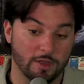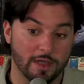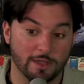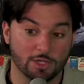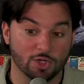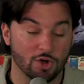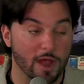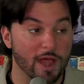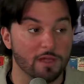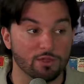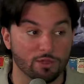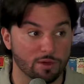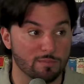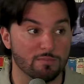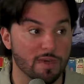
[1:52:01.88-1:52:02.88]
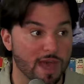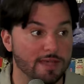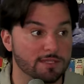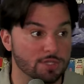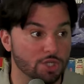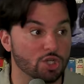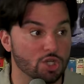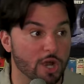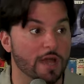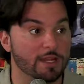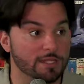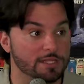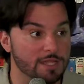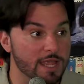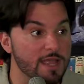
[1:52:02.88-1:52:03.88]
like trying their best to try
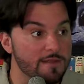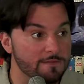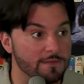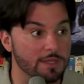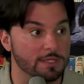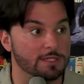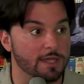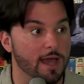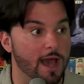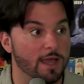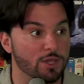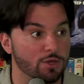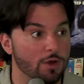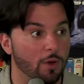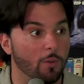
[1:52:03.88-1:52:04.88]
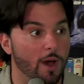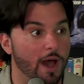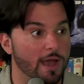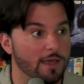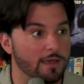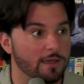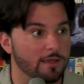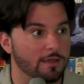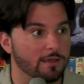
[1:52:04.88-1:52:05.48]
to save this guy. You know why?